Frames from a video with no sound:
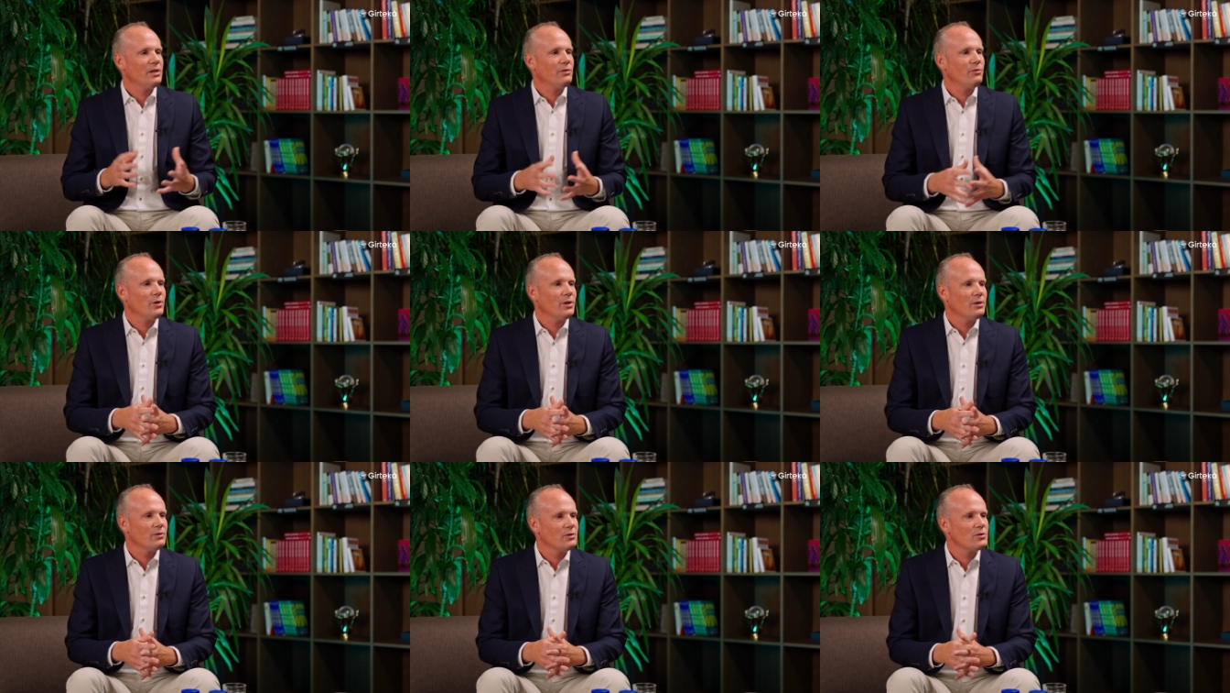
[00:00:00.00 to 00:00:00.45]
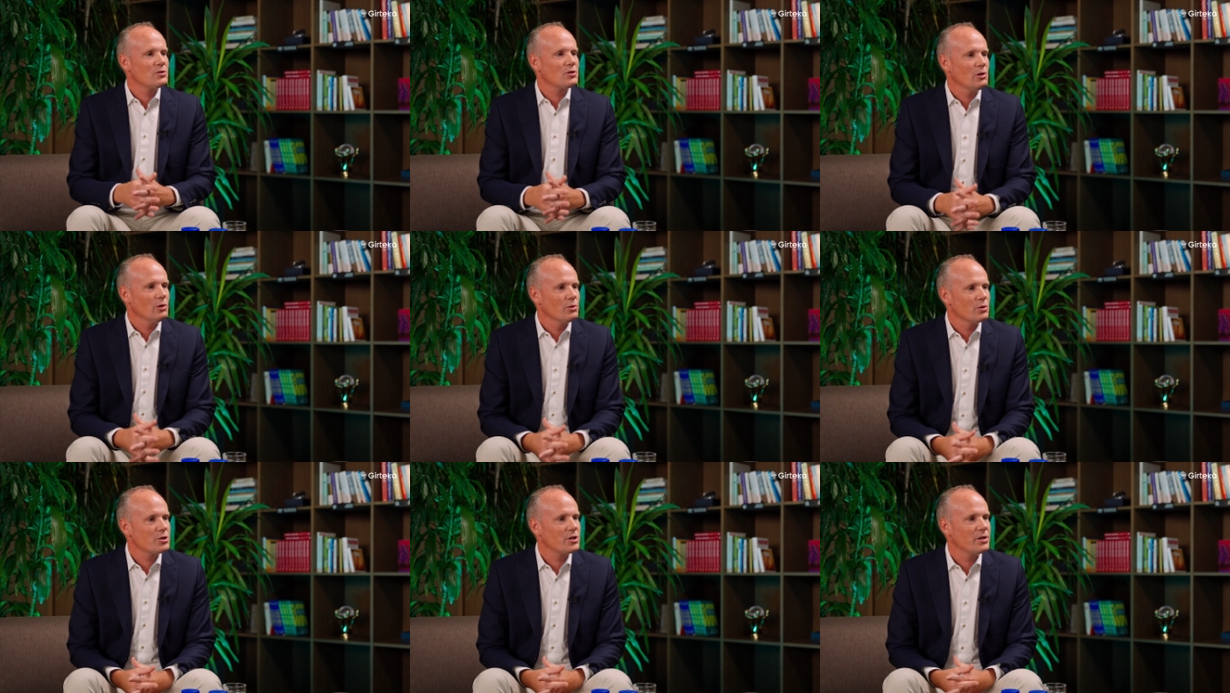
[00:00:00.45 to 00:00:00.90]
different
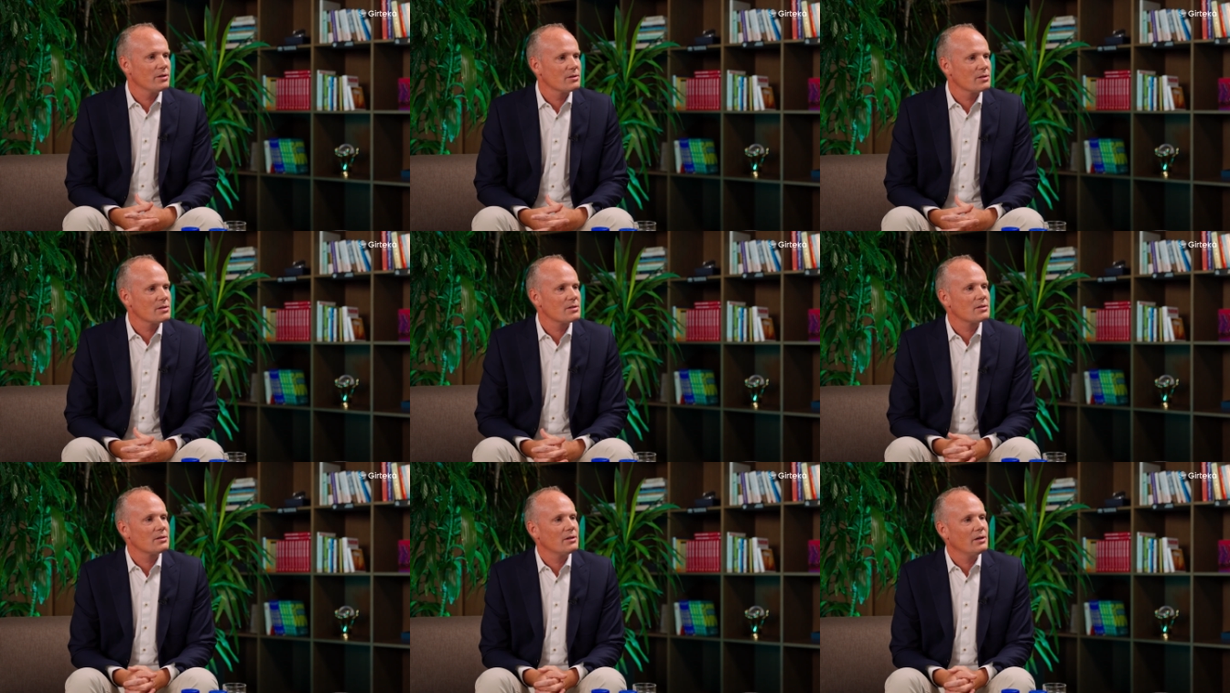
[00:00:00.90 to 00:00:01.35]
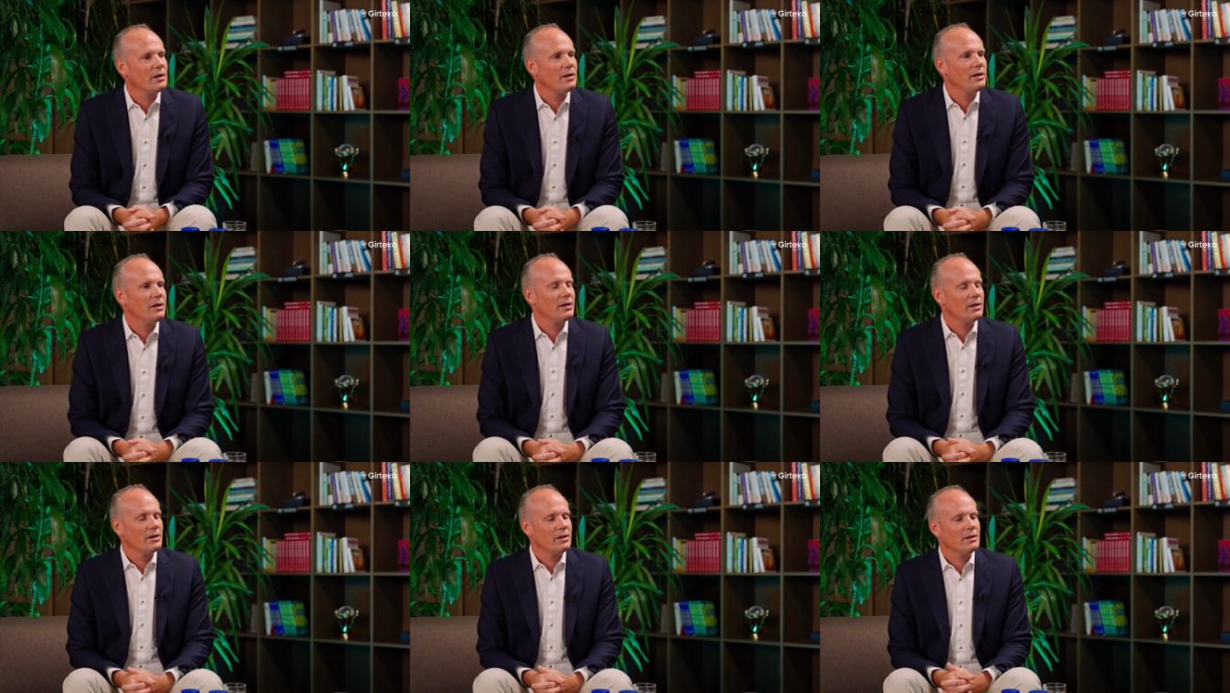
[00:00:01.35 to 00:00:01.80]
solutions.
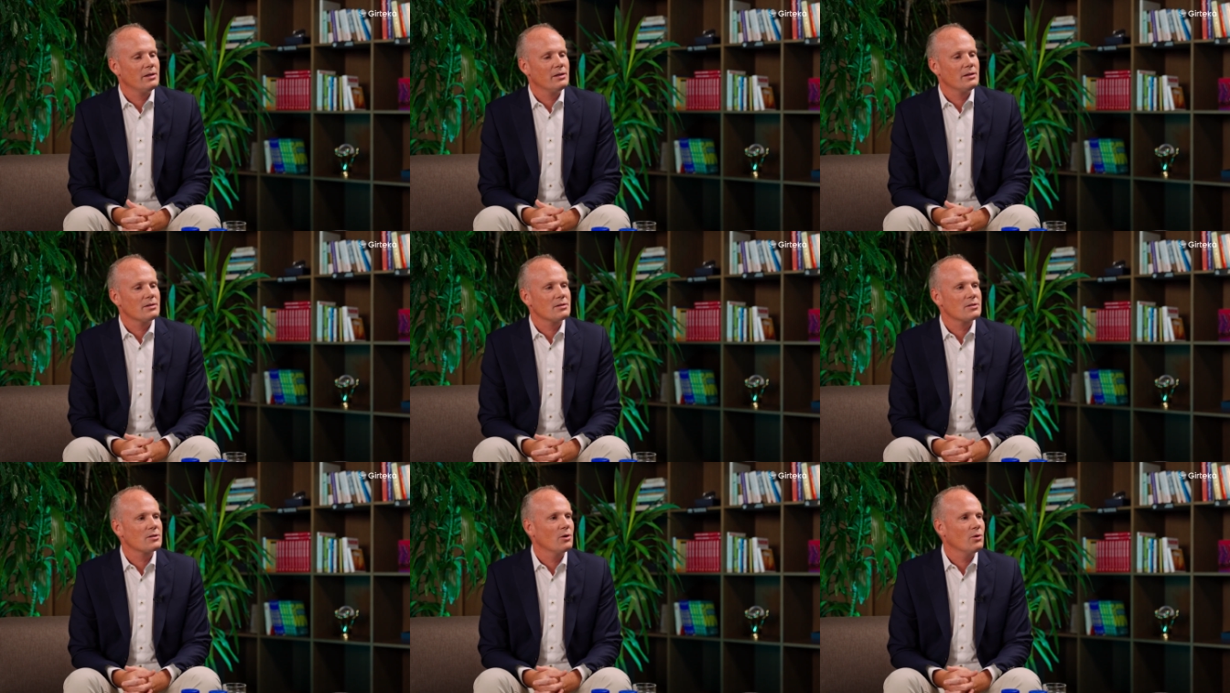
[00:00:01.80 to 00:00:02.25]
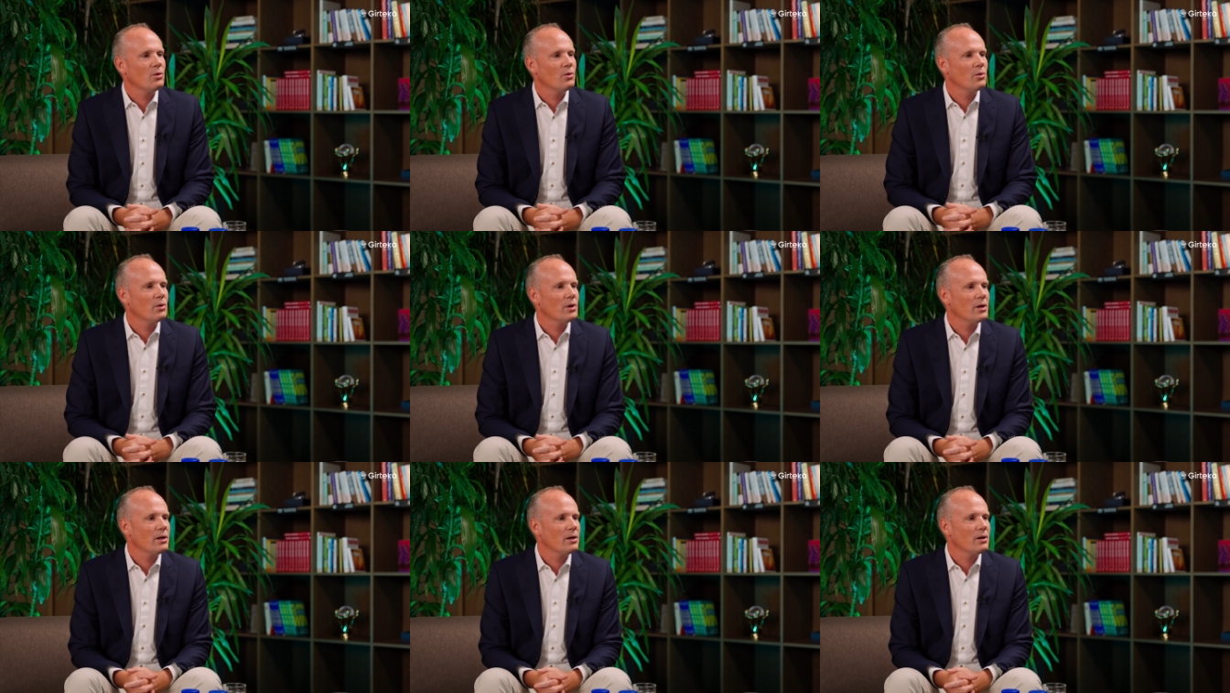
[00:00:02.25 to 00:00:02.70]
Uh,
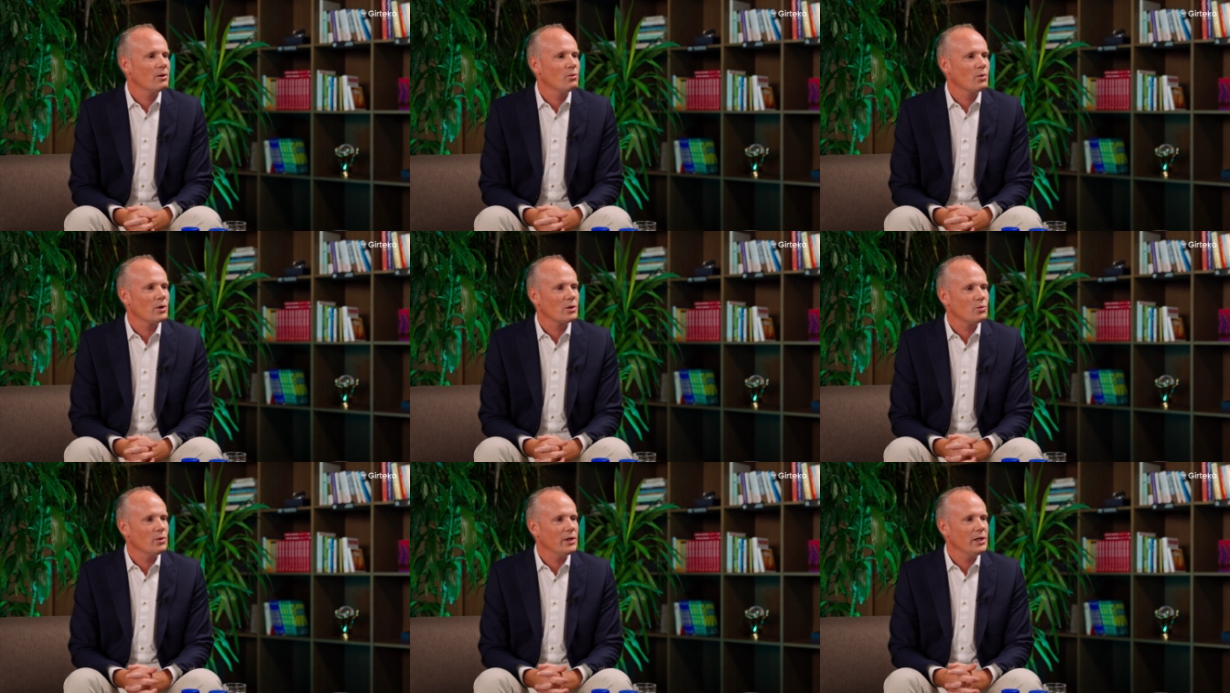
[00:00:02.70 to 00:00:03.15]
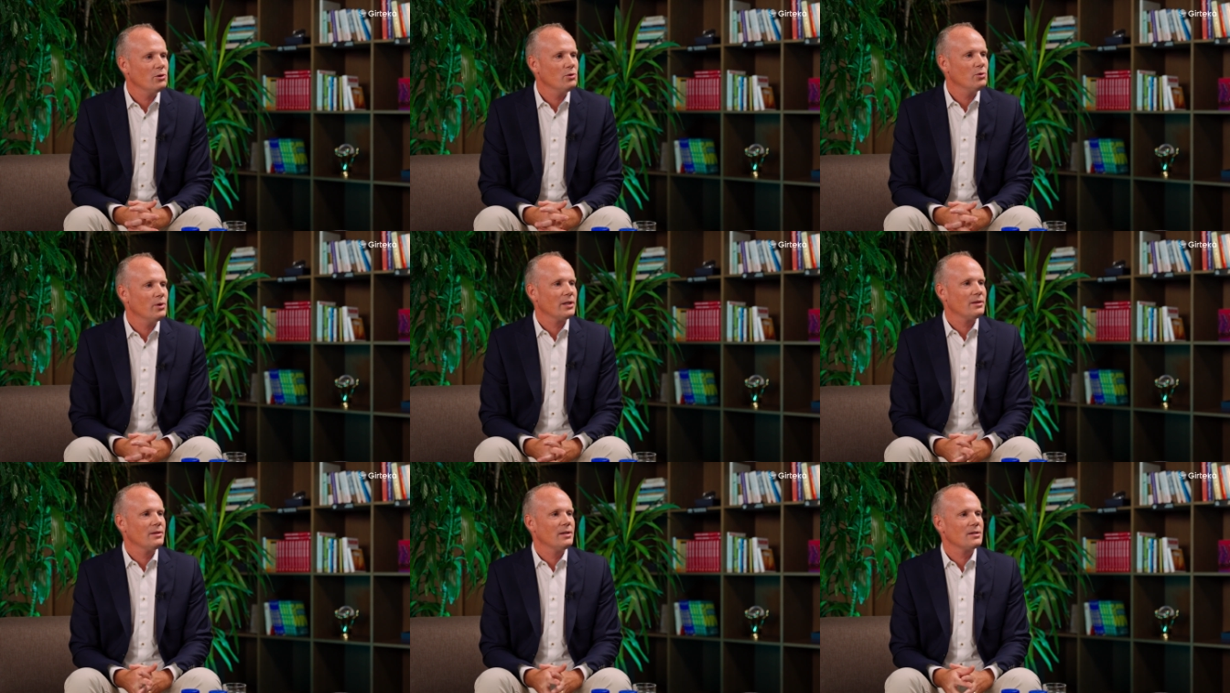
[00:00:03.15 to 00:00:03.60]
so uh, what we
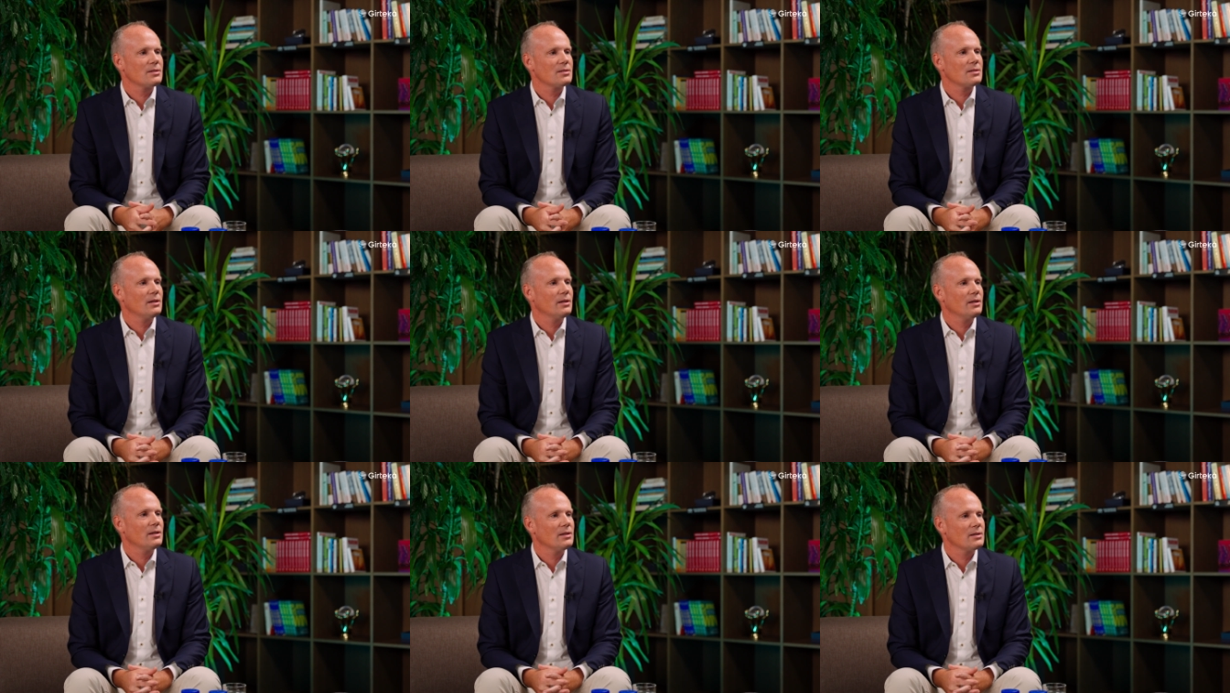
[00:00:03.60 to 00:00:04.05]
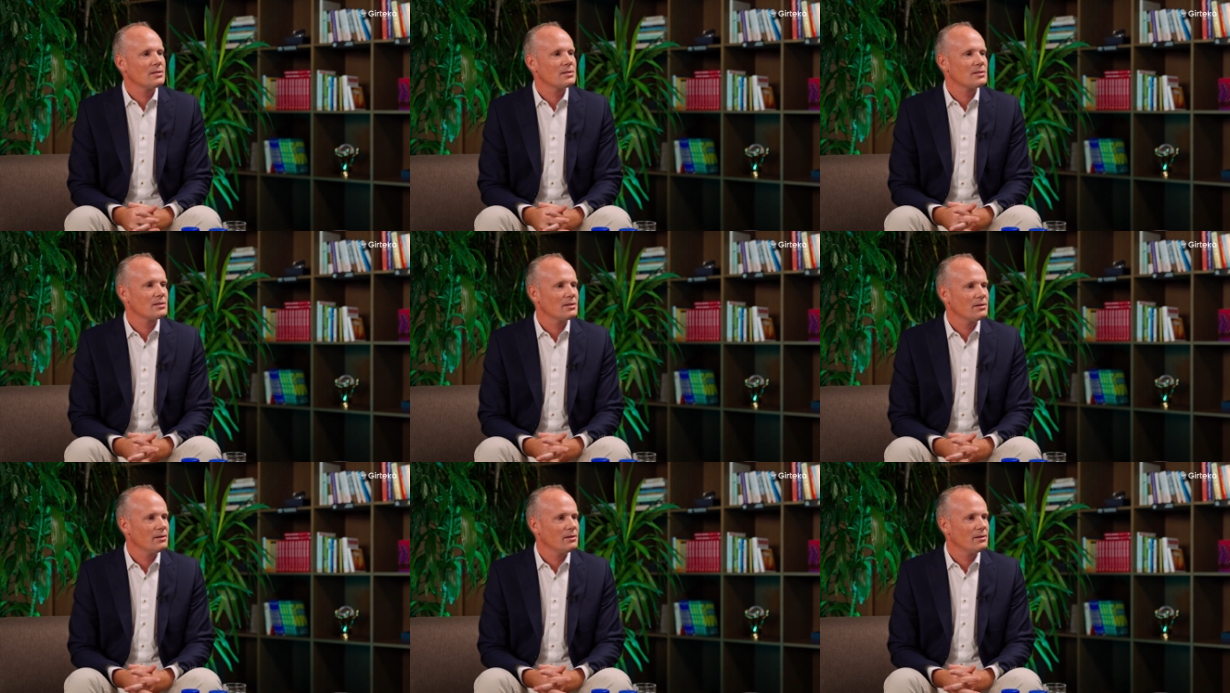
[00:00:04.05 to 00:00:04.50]
do at Neste
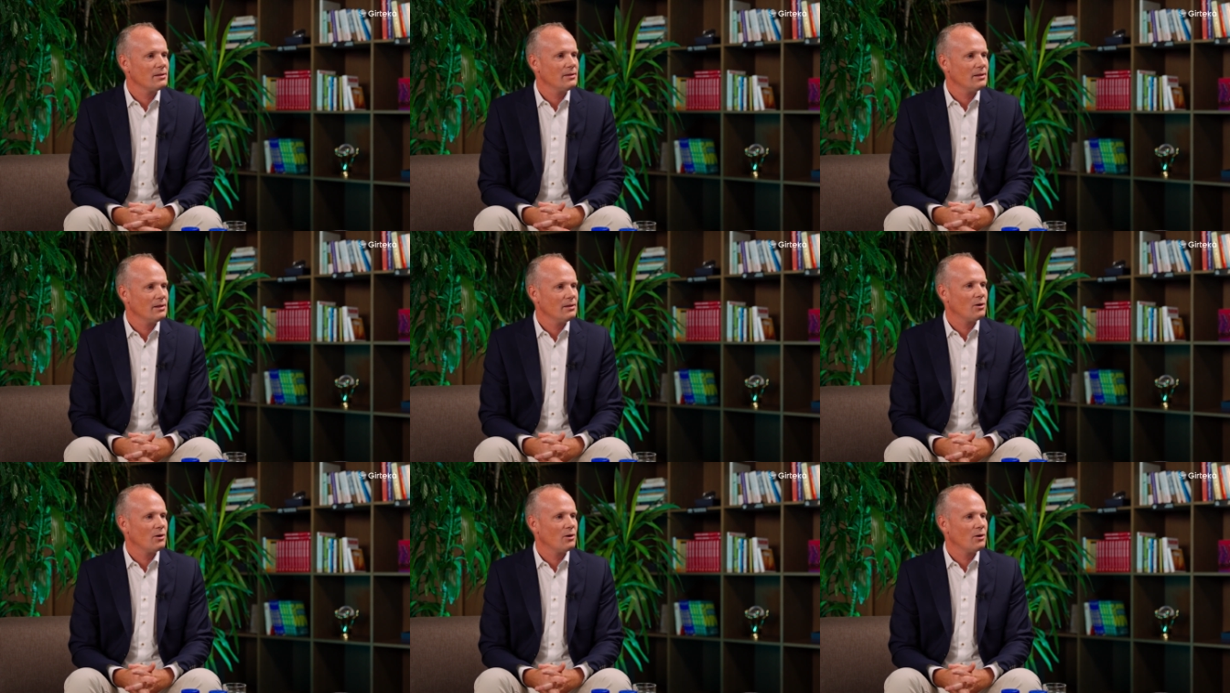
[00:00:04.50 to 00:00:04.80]
is uh,